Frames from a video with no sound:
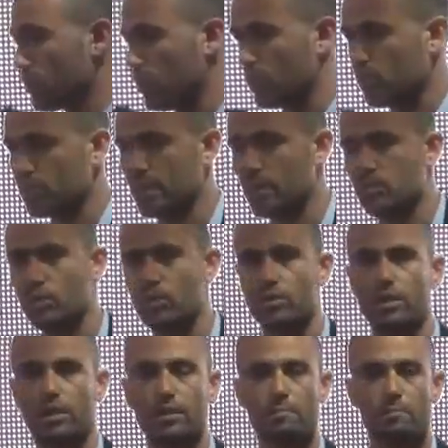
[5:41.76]
Colombia,
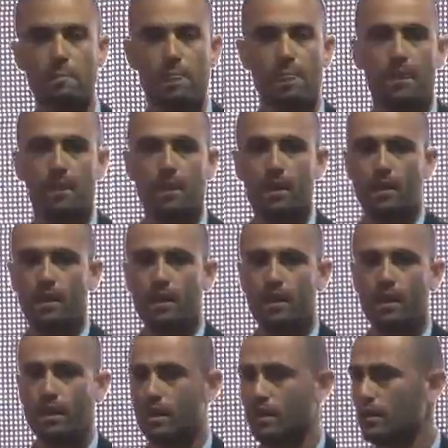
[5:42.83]
Bogota.
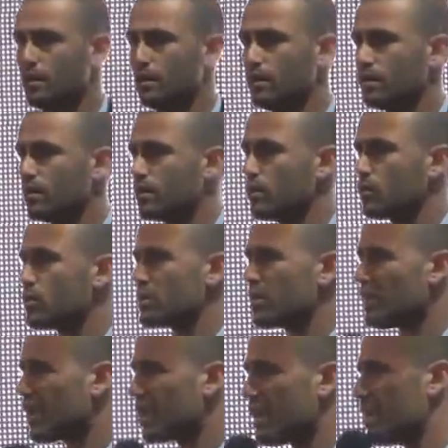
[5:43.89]
And there was the,
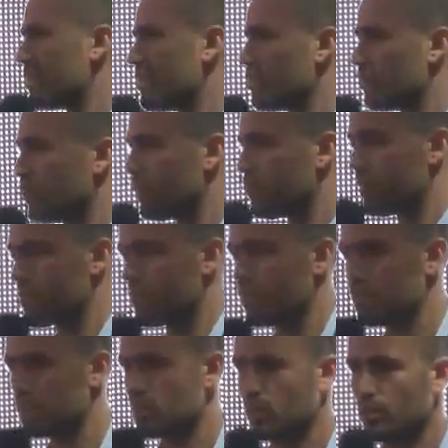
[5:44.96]
guy that
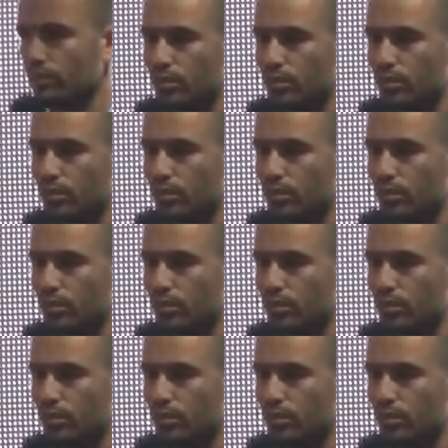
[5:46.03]
represents one